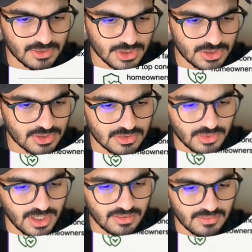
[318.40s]
just to
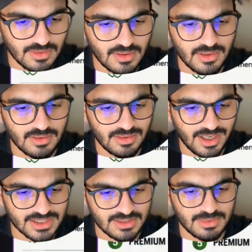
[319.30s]
get
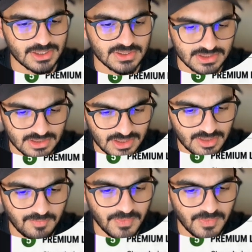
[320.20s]
extra bucks, right?